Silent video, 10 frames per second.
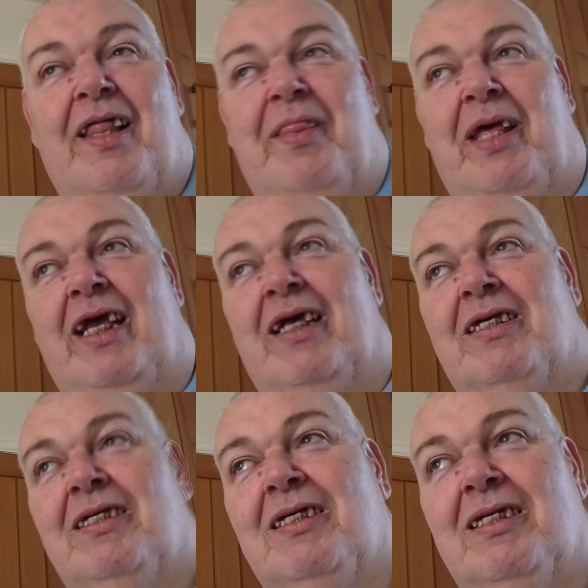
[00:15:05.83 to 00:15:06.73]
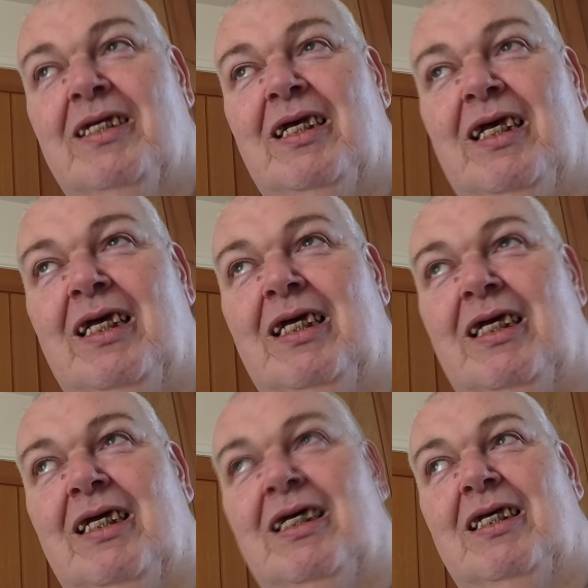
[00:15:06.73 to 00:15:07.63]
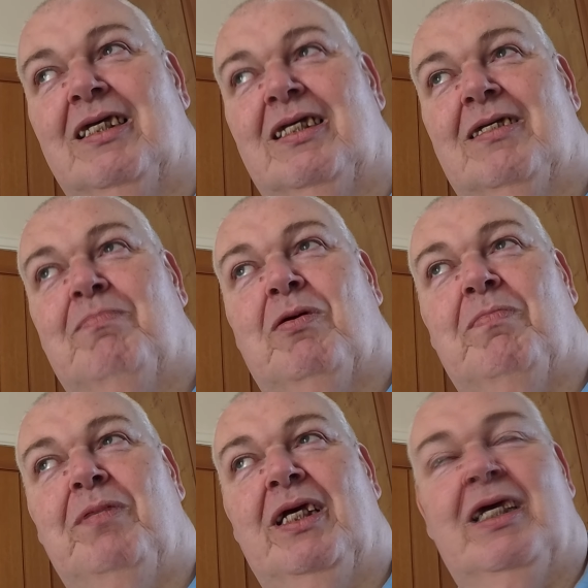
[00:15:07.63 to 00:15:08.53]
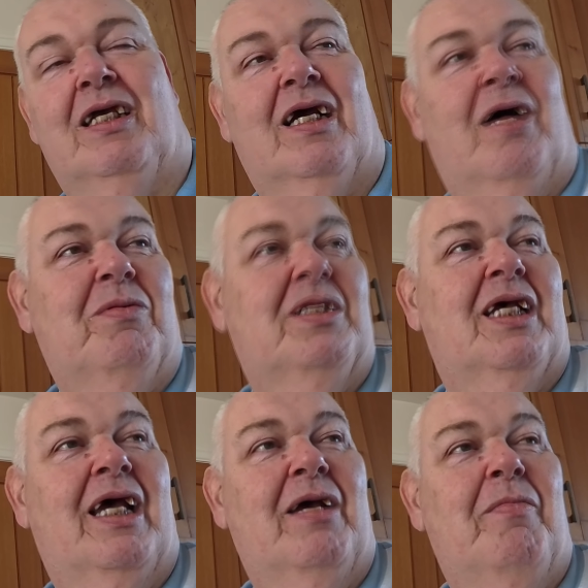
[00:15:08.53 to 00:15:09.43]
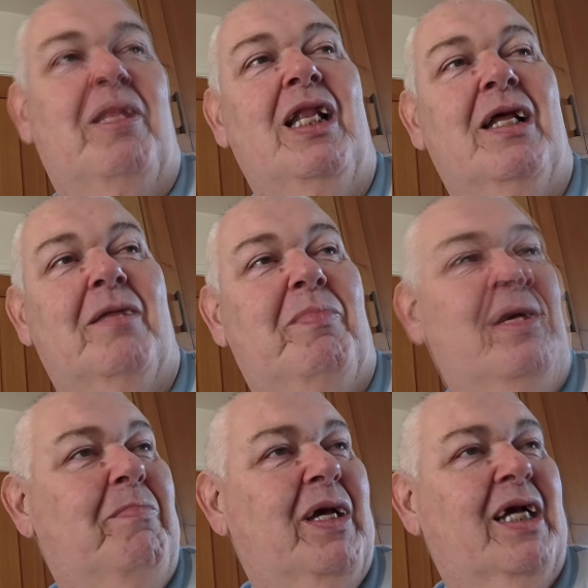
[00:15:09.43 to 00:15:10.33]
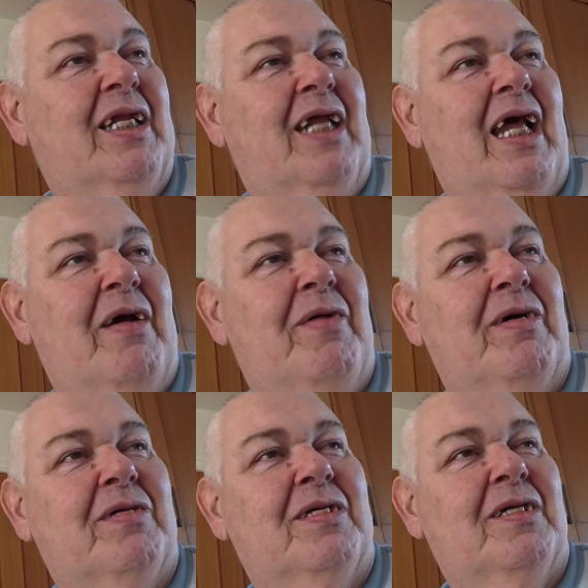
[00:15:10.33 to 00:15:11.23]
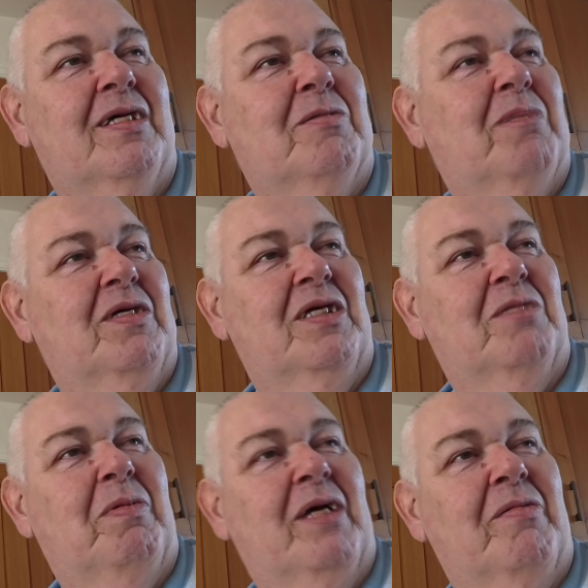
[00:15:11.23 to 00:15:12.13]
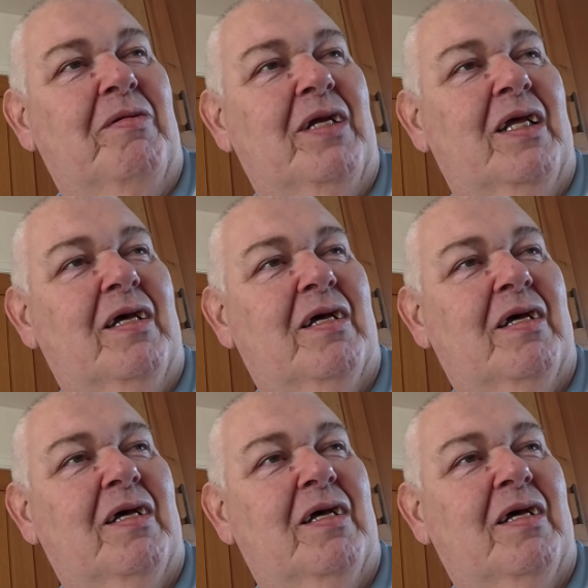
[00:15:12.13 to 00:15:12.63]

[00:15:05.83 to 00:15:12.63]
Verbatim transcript: this is probably, I would say, a little bit bigger than our house. I suppose it's bigger, isn't